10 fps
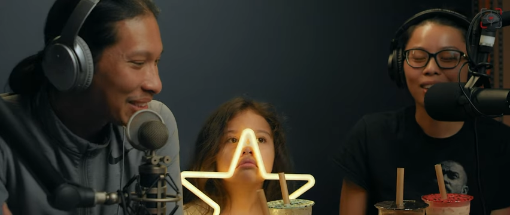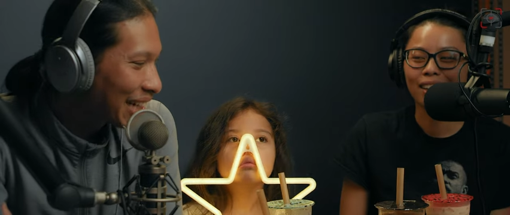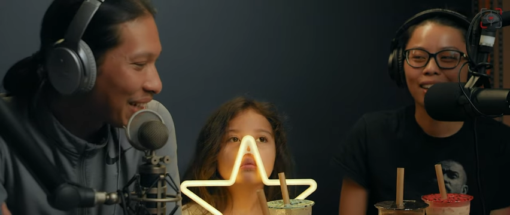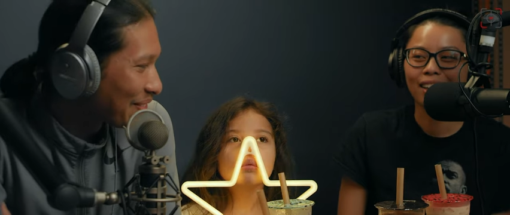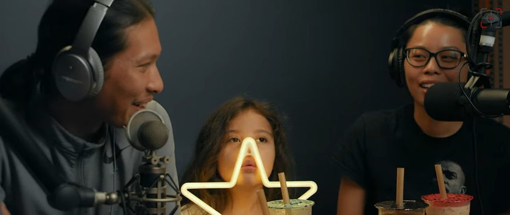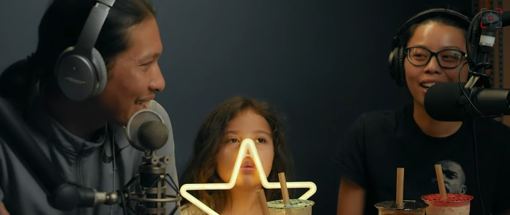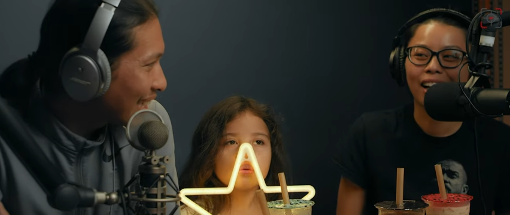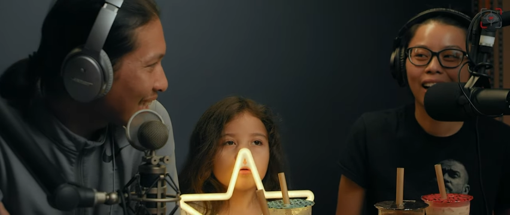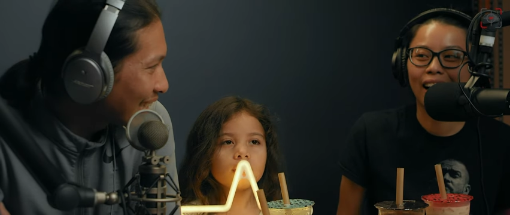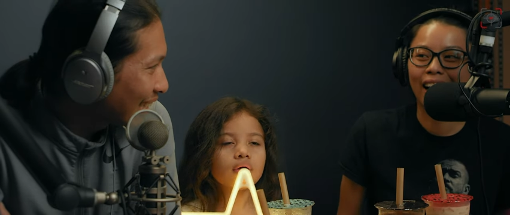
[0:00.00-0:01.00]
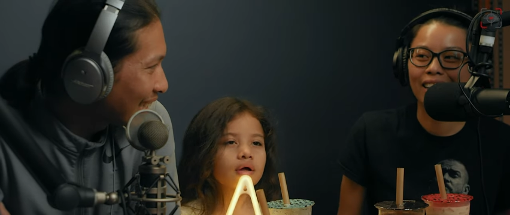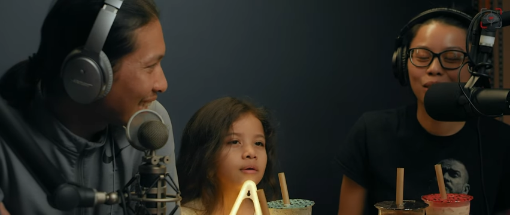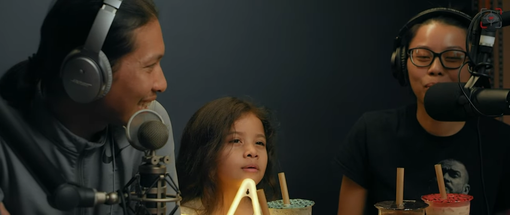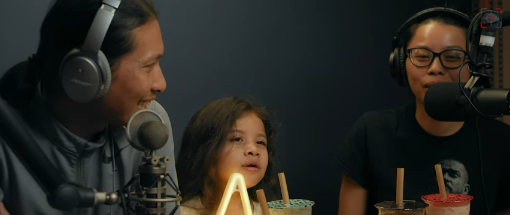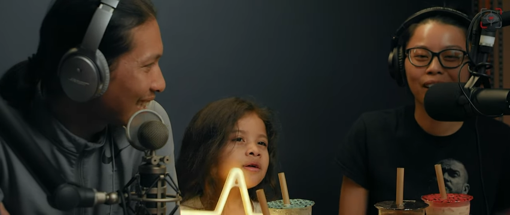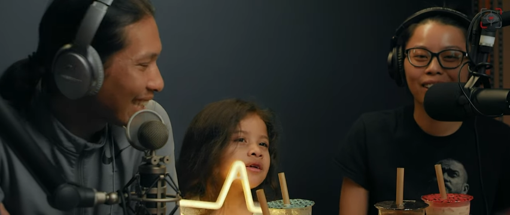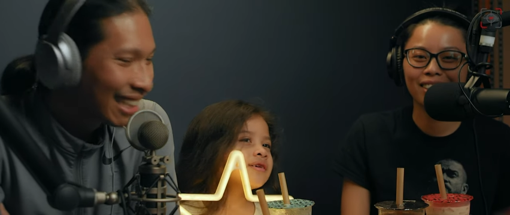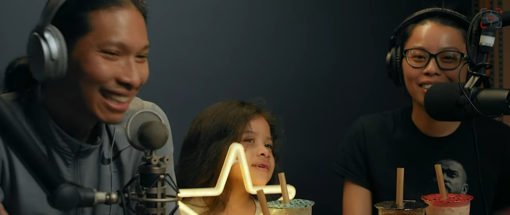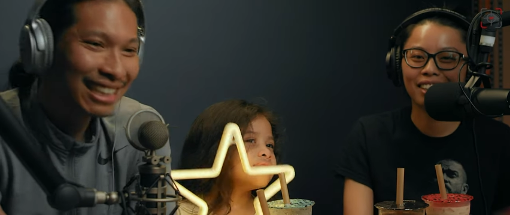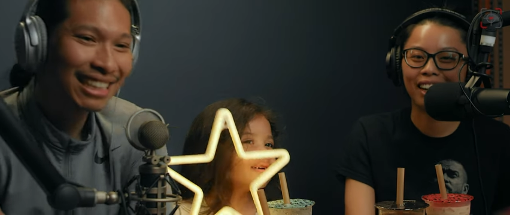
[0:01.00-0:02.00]
Speaker 1: kind of funky.
Speaker 2: To be
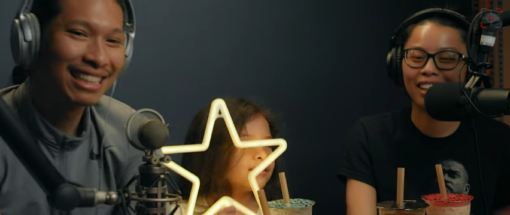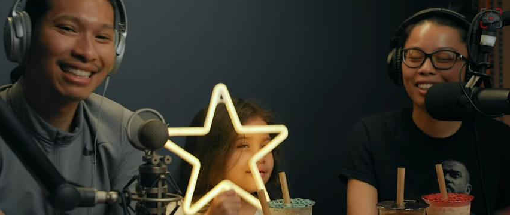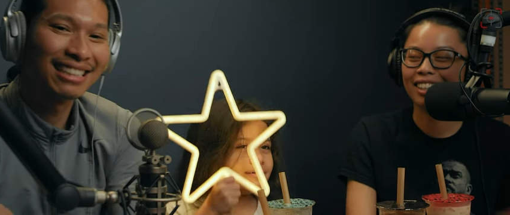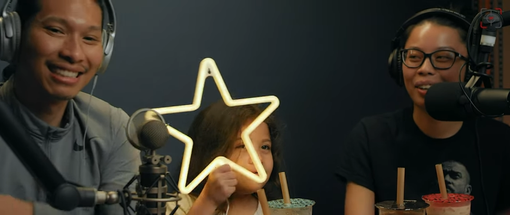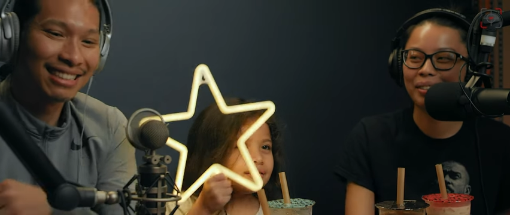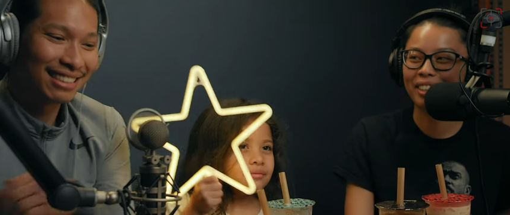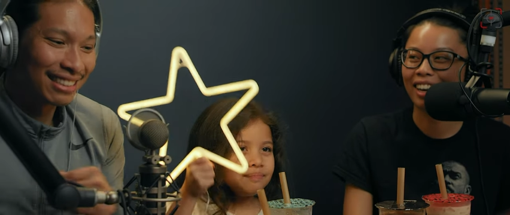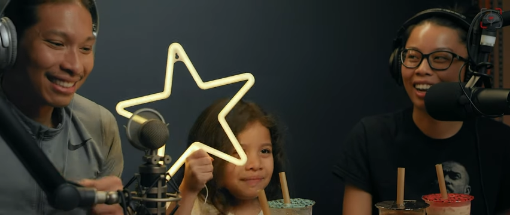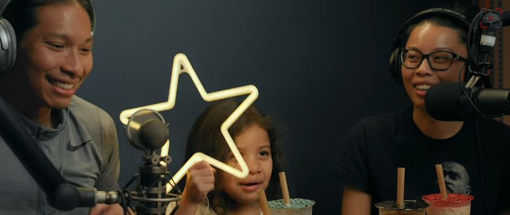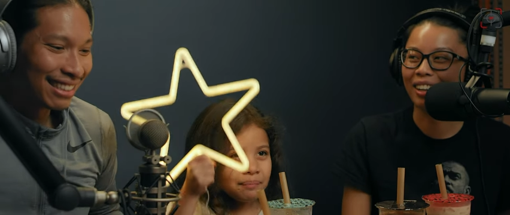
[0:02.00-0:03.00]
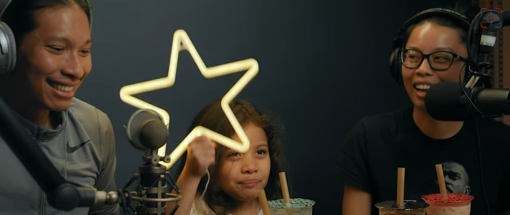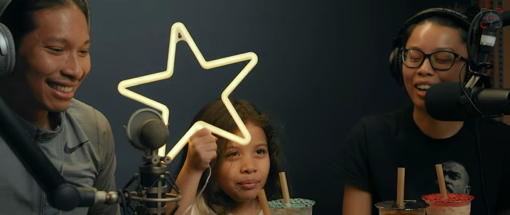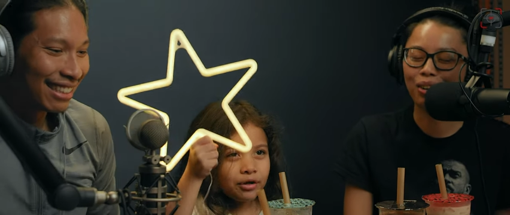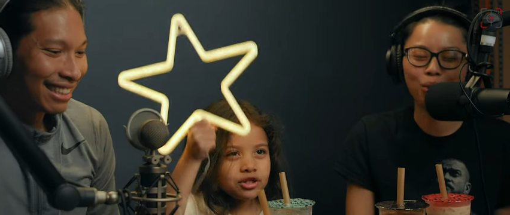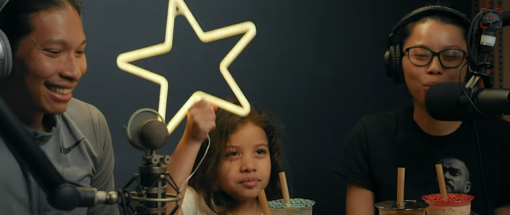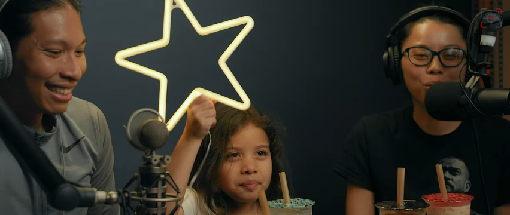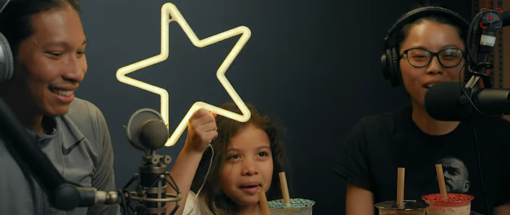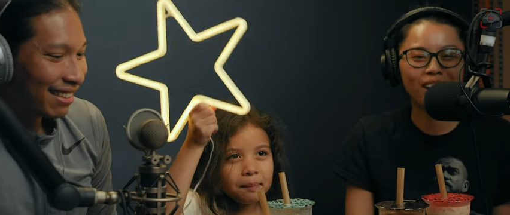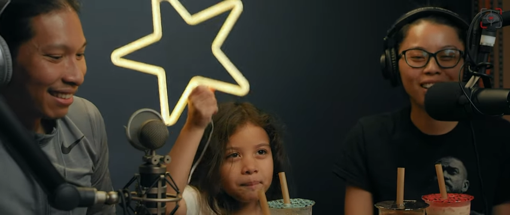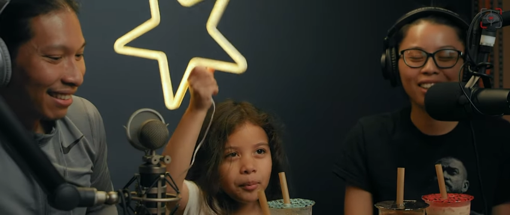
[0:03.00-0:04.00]
honest, I didn't think I was gonna like it. I don't know
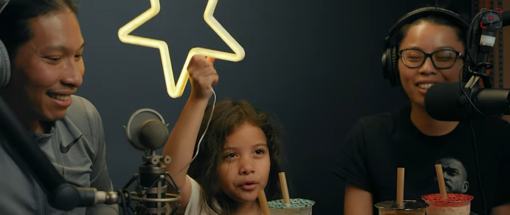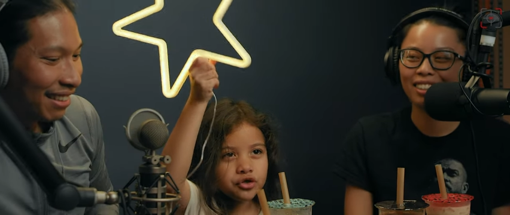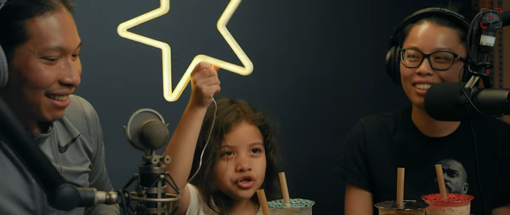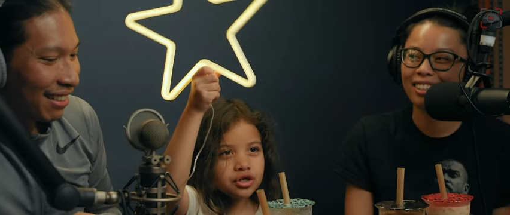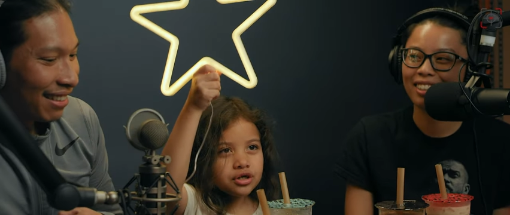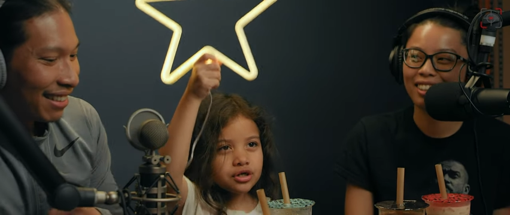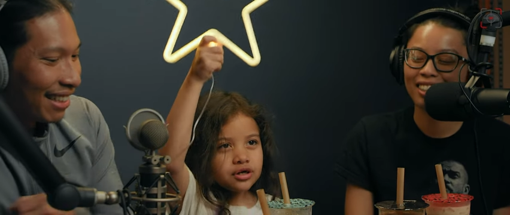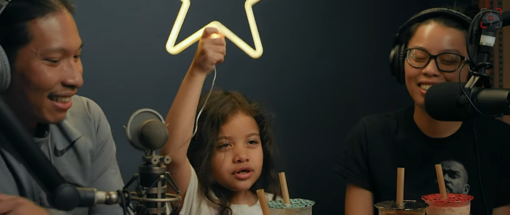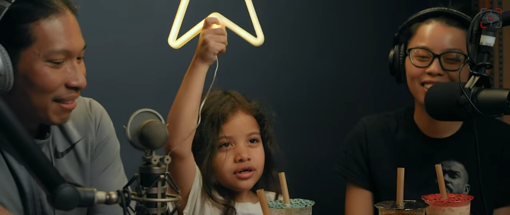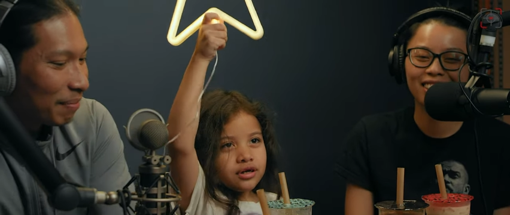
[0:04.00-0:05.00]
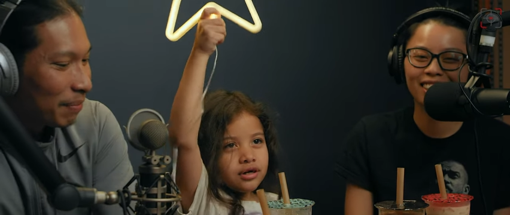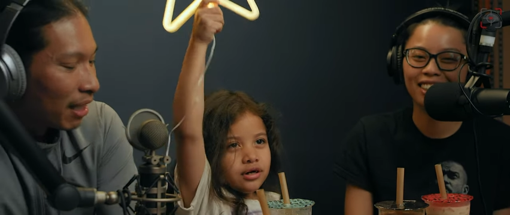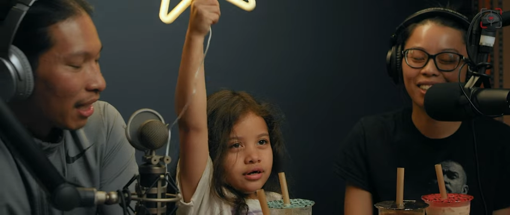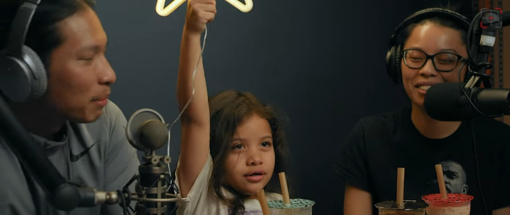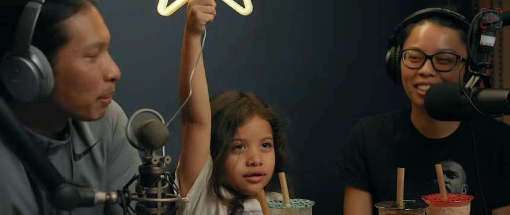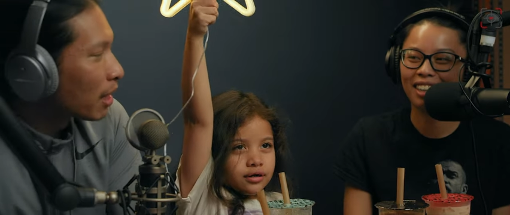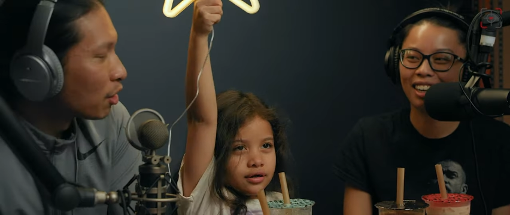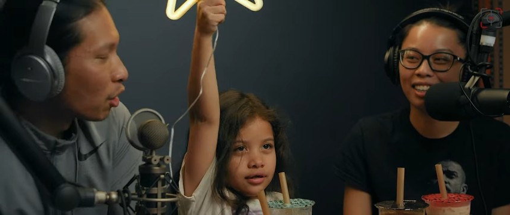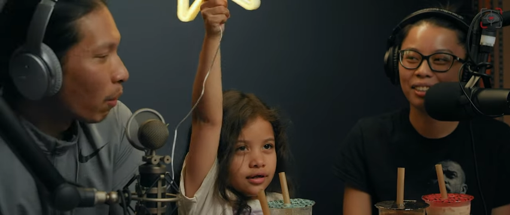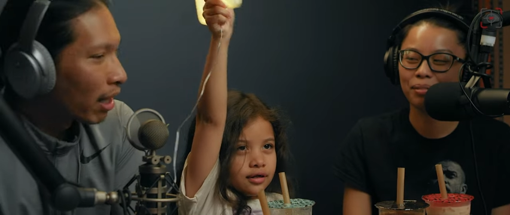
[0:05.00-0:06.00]
why. I just didn't think I was. It's
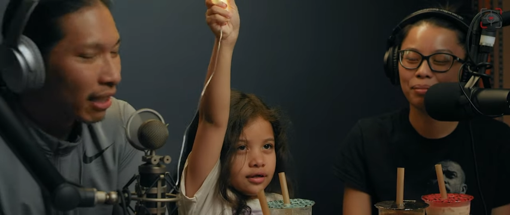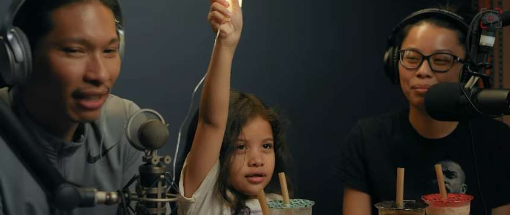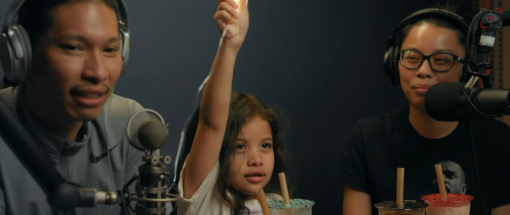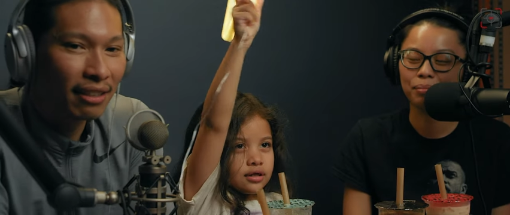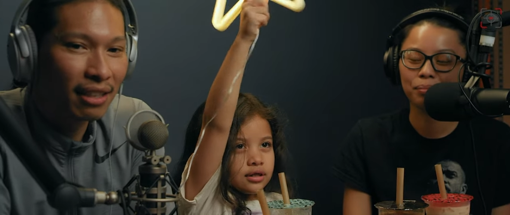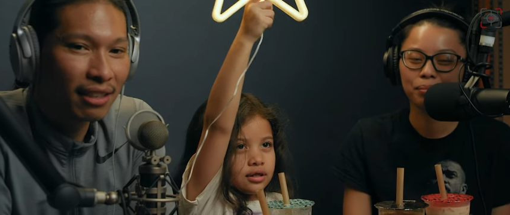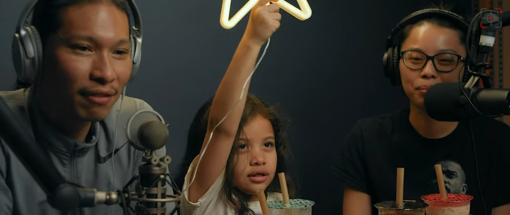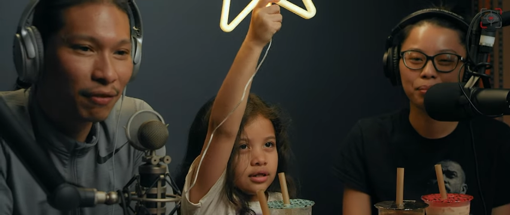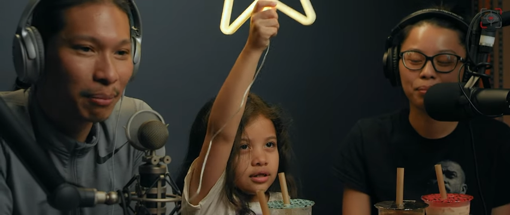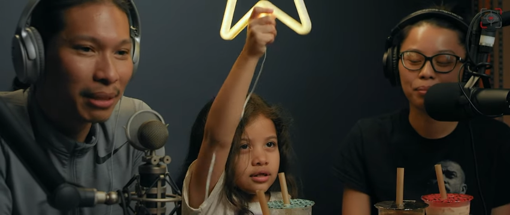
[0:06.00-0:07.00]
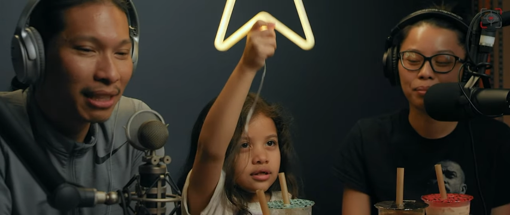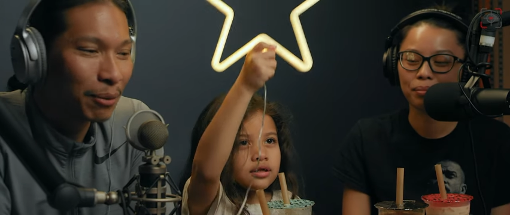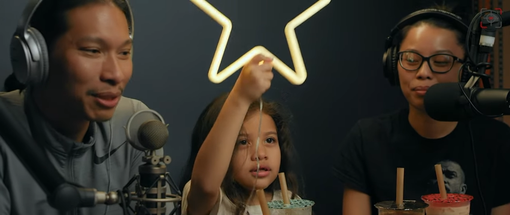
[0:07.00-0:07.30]
because you know
Speaker 1: why? I, I think for me it was